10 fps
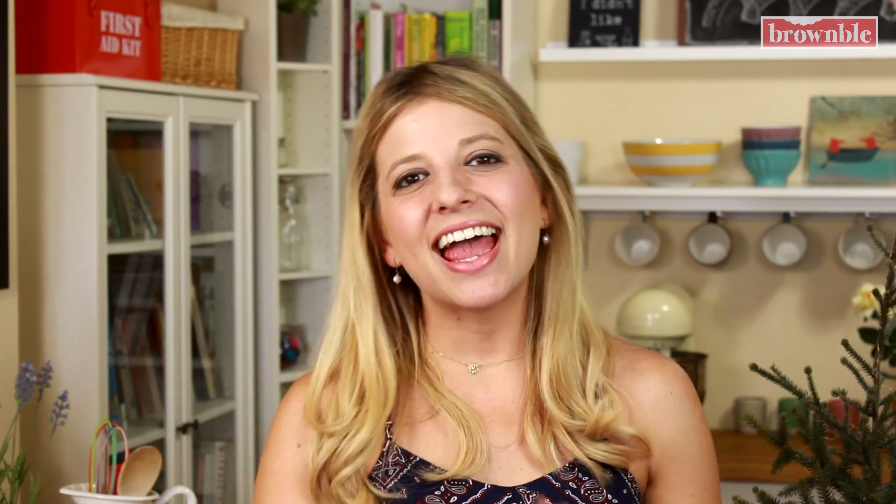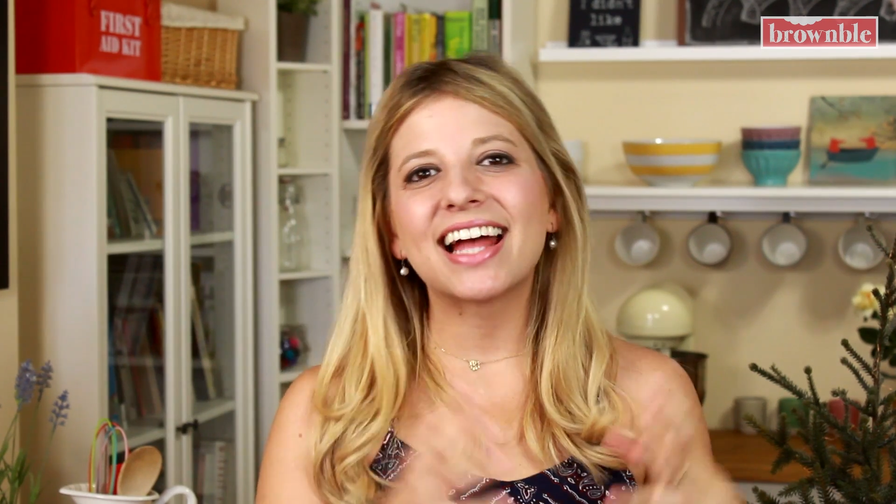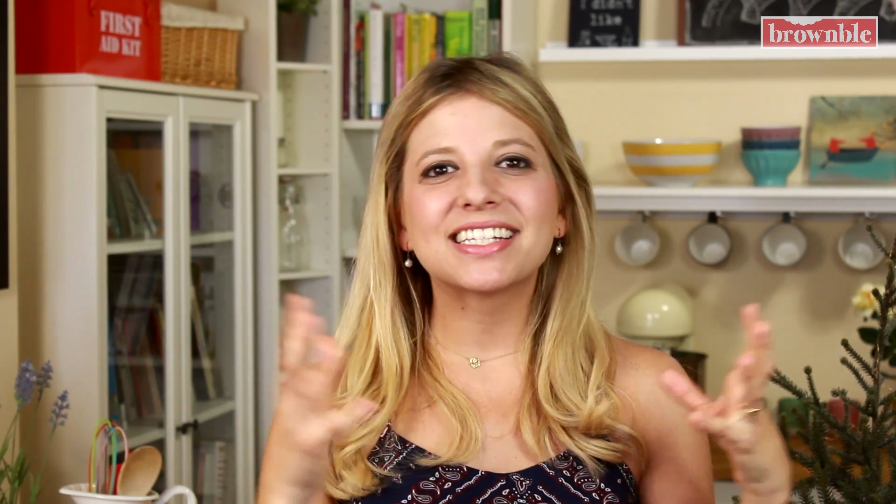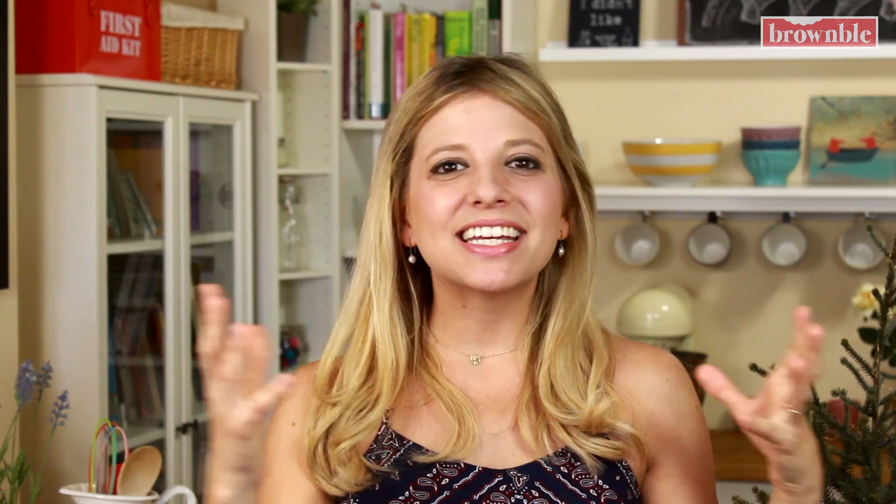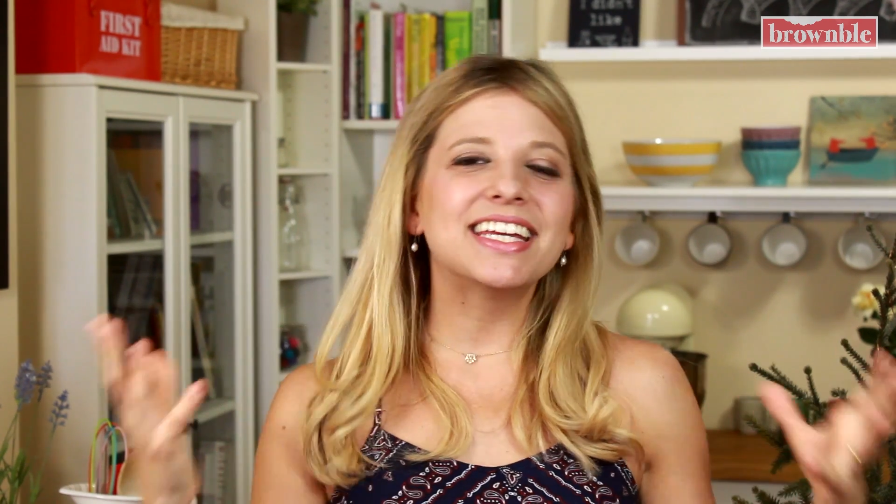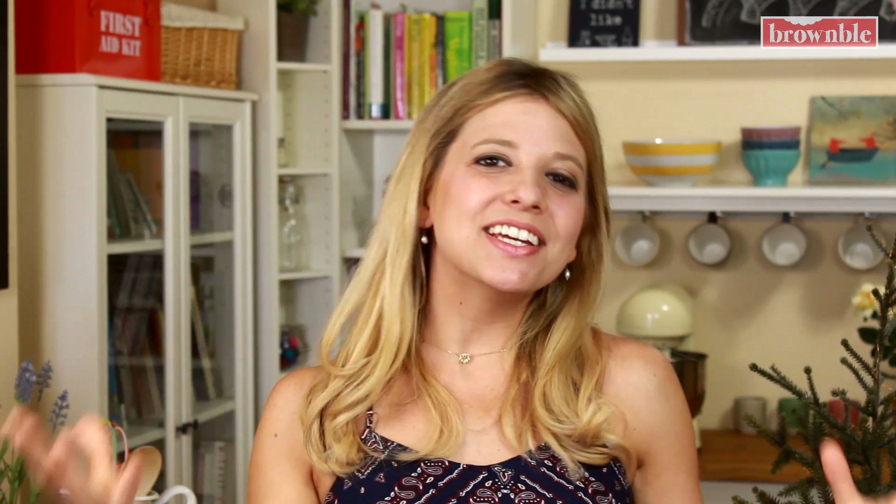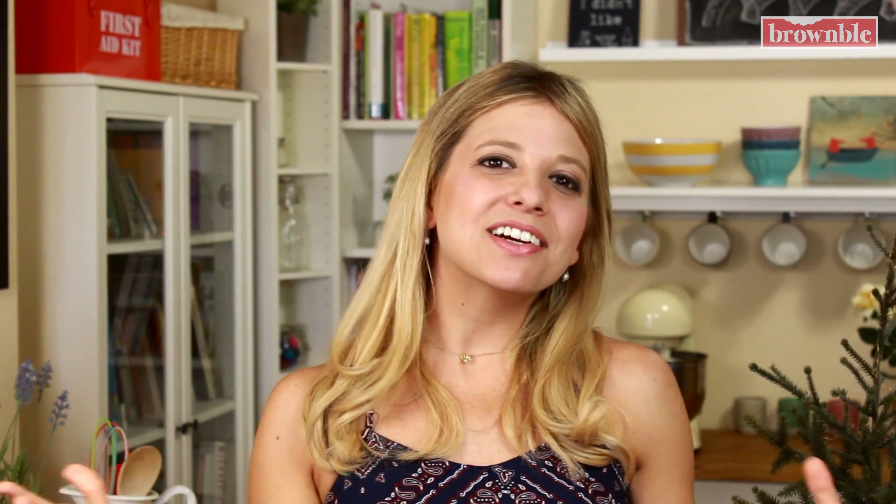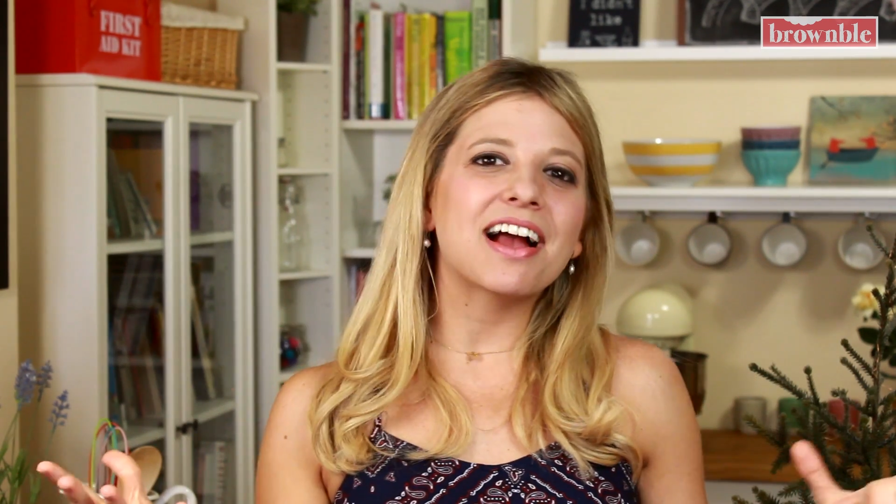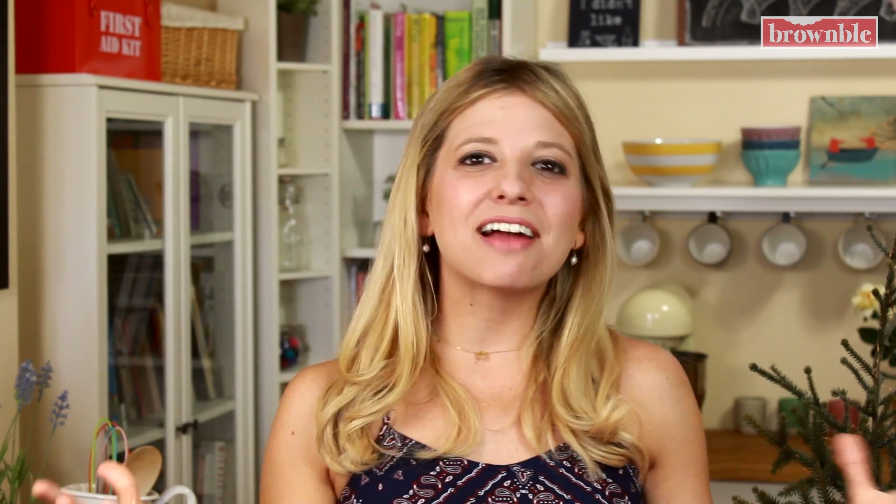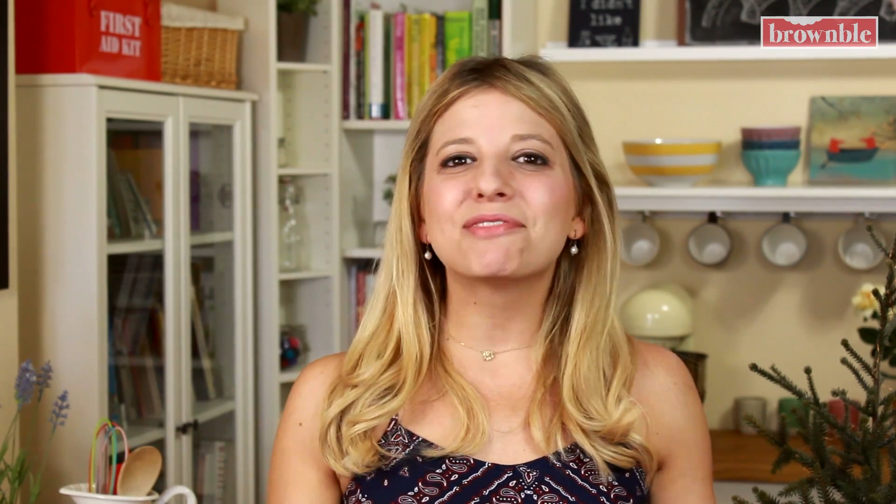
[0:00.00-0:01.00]
And
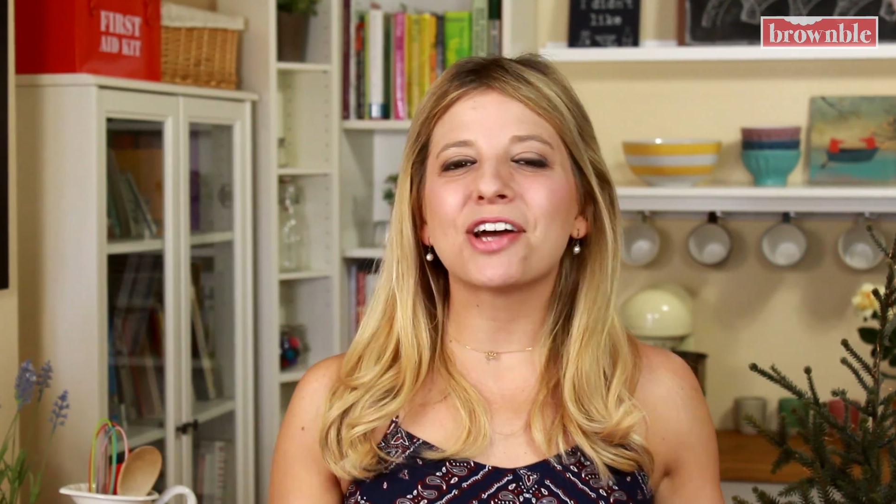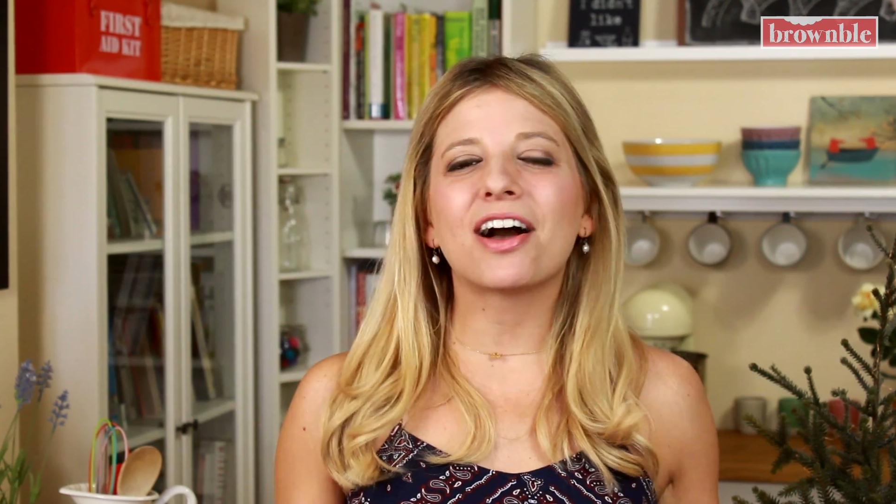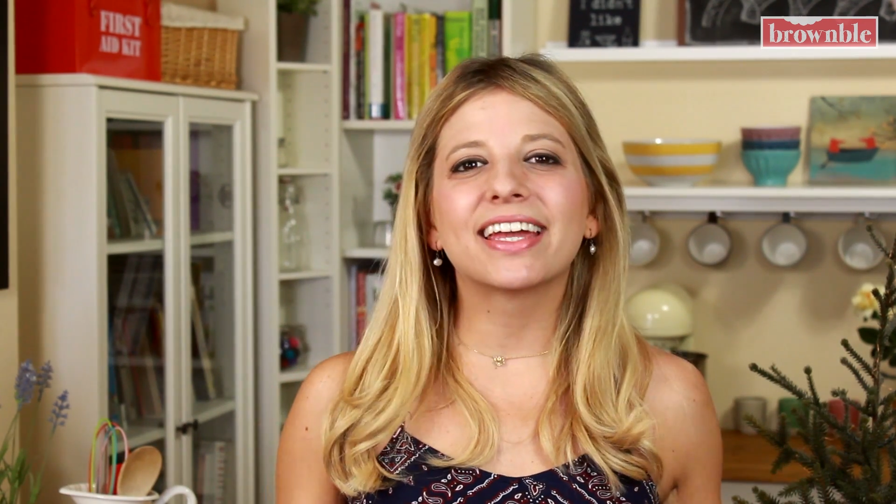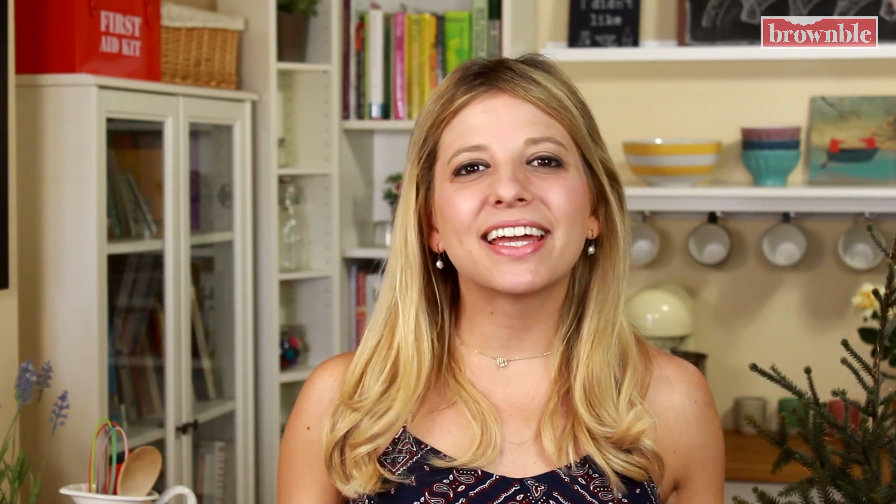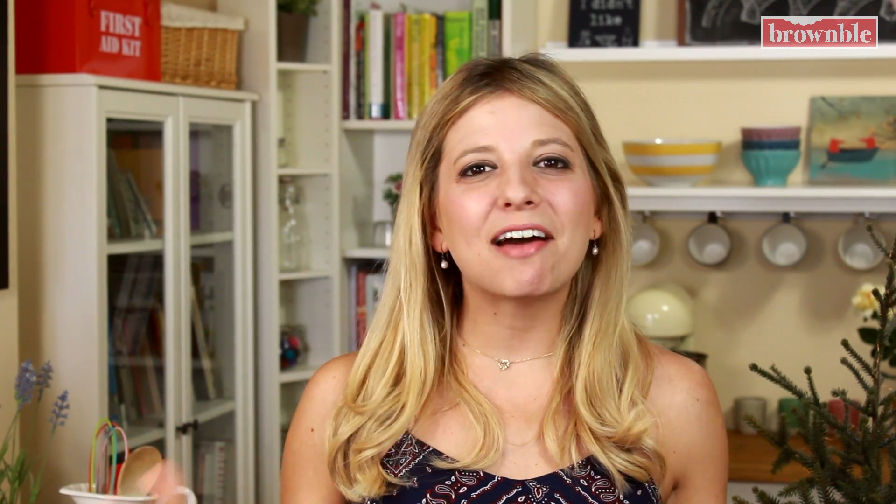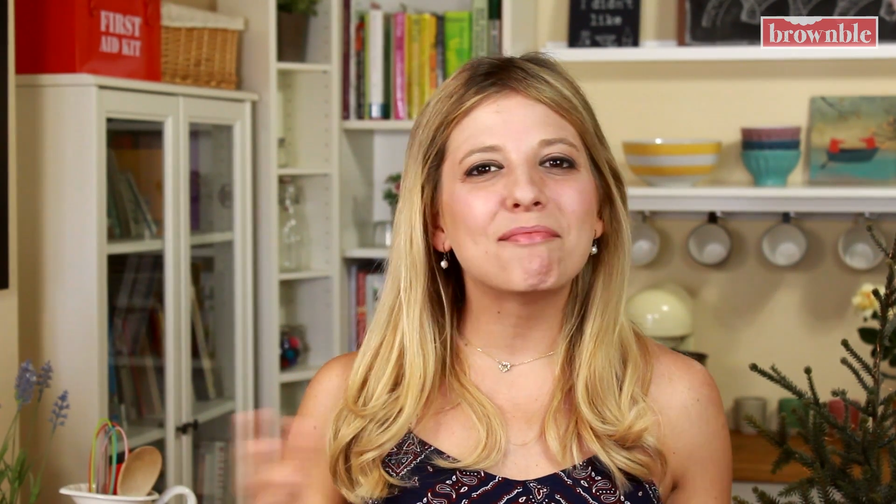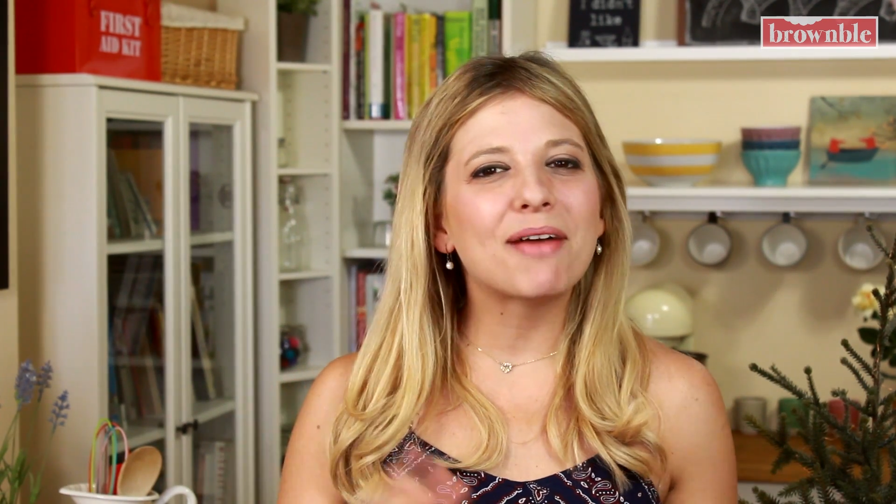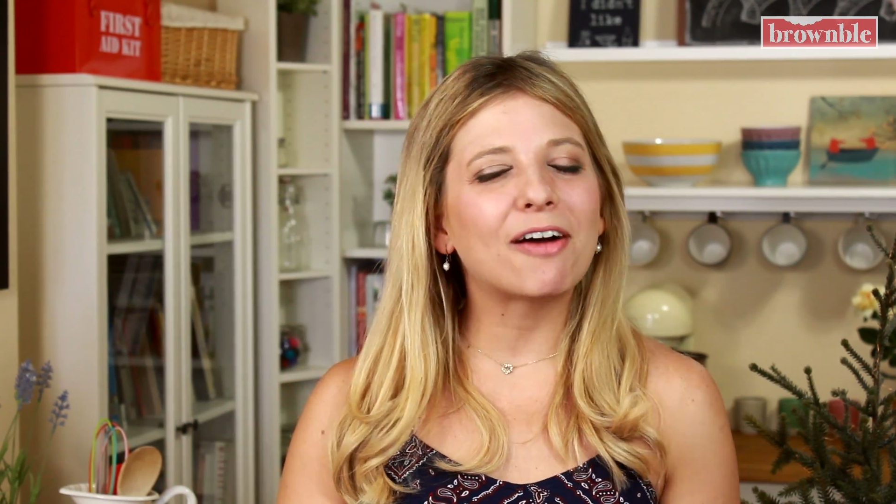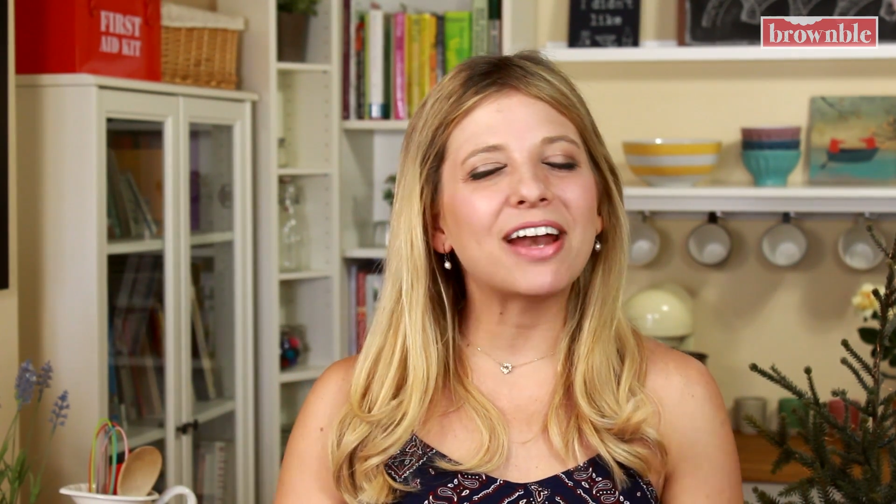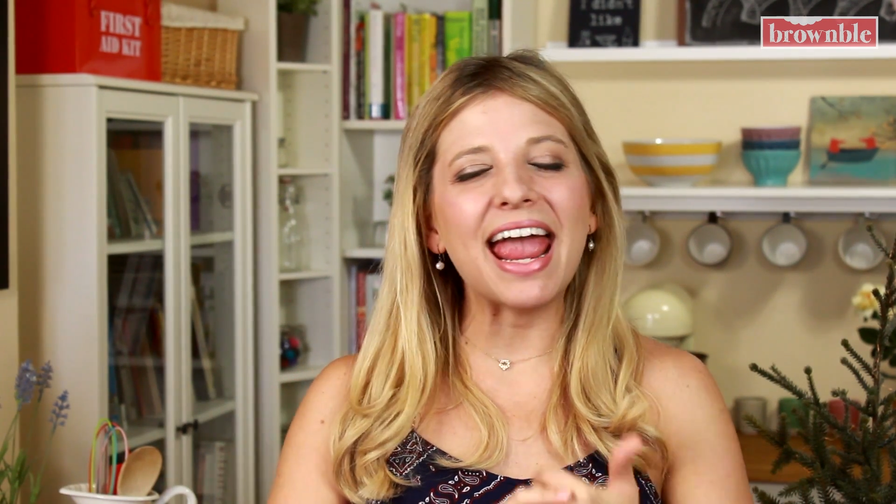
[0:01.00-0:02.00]
here I'm talking
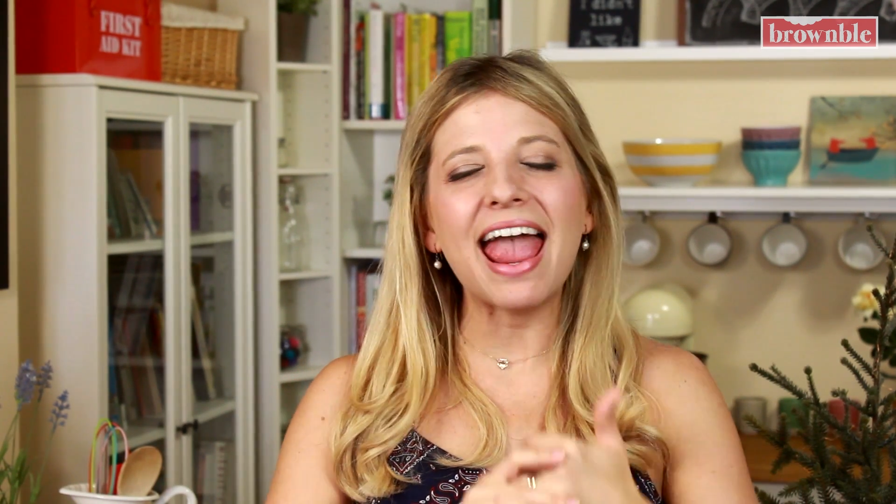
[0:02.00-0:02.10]
about